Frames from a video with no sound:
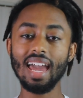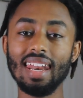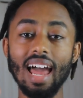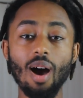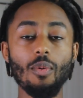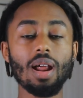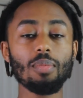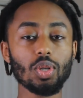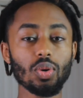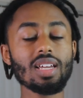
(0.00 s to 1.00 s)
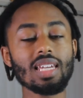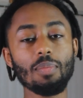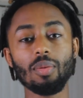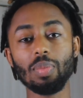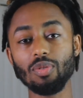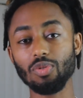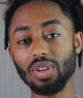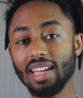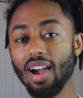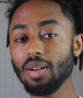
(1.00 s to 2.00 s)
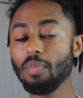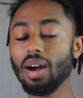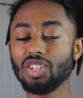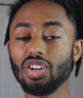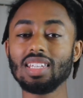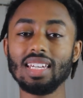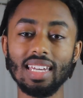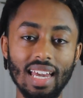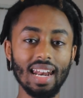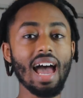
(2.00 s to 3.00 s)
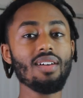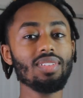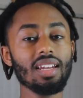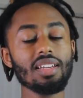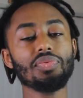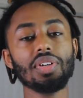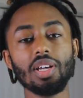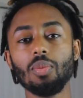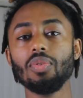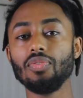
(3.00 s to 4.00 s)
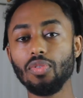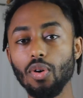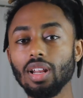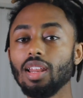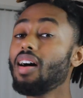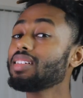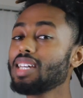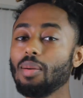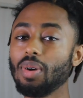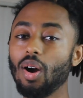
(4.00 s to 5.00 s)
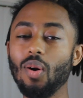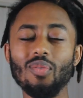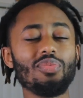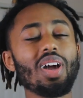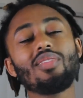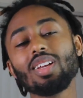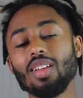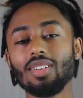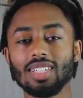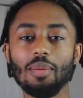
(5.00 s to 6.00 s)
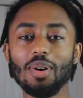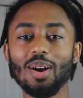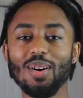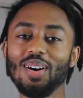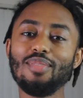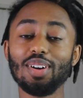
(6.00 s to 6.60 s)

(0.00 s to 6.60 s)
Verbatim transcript: And now what I'm doing is I'm gonna be recounting my dreads again. I have done this video before a long time ago, very long time ago.